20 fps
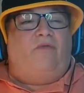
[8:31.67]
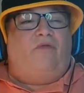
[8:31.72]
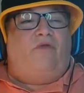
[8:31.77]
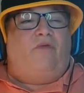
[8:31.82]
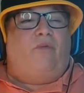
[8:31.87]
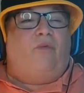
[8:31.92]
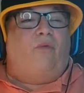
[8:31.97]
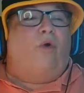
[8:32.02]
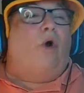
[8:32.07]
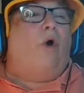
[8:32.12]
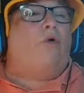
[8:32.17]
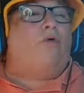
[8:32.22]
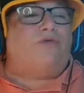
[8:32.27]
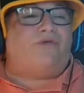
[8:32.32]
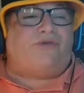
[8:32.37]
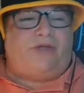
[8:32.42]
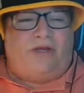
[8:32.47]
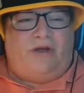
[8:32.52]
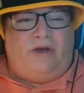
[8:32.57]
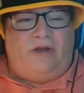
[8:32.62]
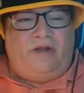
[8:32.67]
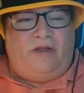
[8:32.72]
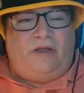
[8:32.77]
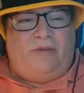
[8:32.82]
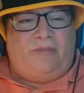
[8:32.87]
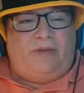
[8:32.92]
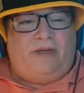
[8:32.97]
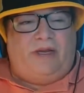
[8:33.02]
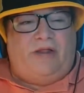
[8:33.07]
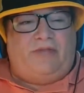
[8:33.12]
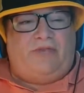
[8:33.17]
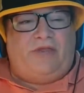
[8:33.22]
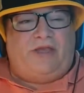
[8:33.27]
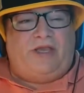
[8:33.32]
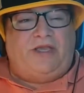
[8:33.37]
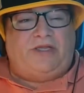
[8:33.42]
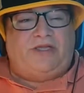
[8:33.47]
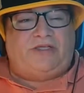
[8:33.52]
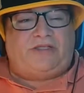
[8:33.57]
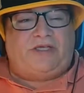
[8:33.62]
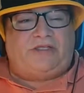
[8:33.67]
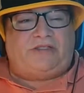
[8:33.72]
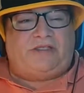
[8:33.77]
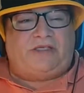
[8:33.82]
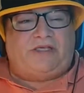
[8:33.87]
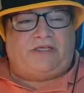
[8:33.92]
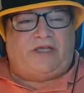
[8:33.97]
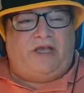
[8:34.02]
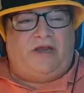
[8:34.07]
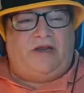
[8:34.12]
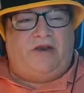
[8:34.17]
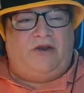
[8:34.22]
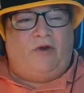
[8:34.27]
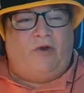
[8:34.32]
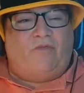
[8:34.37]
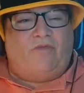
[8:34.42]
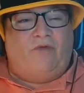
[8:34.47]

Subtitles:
throws it. I mean, I think he just gets excited and